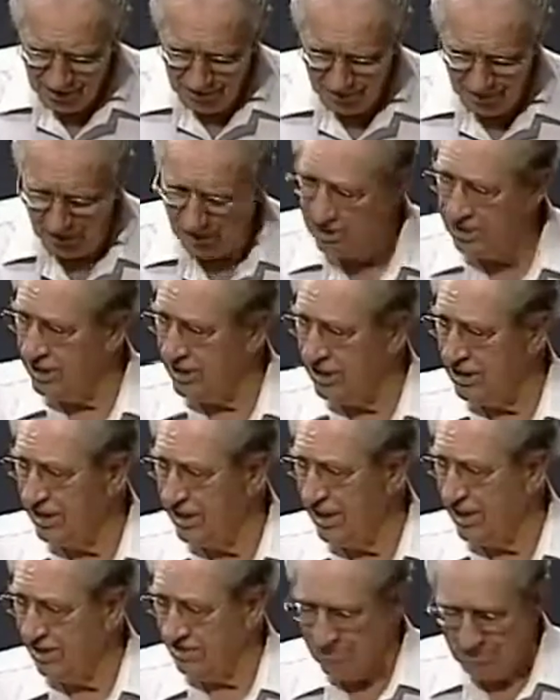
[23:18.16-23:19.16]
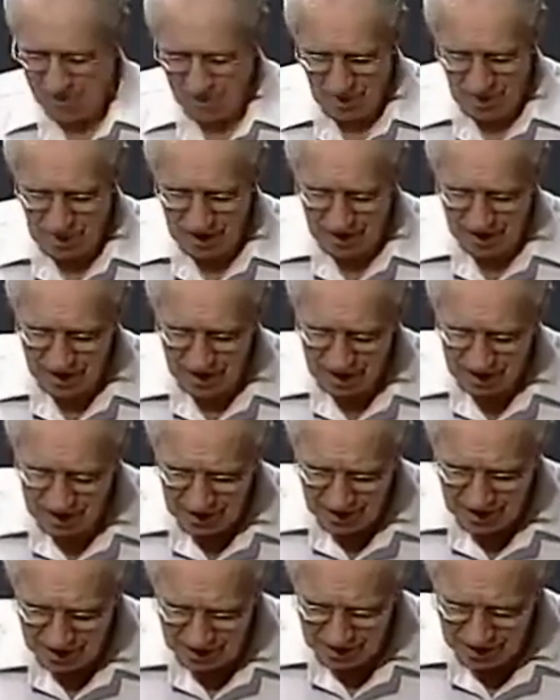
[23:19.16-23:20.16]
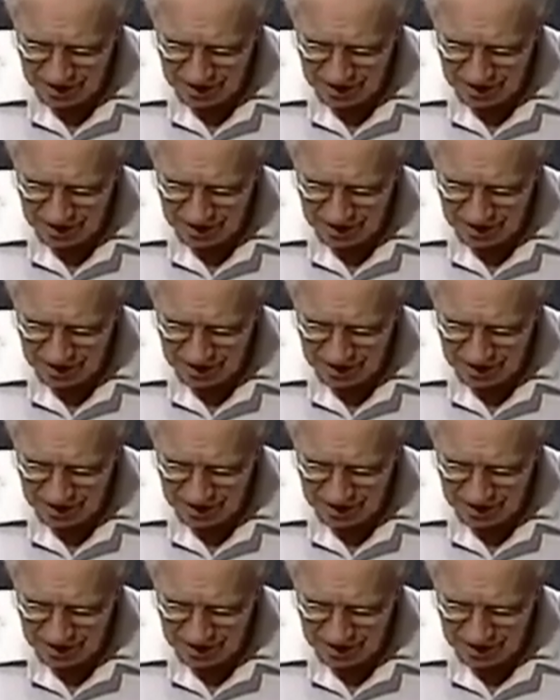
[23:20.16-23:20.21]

Verse 16, then let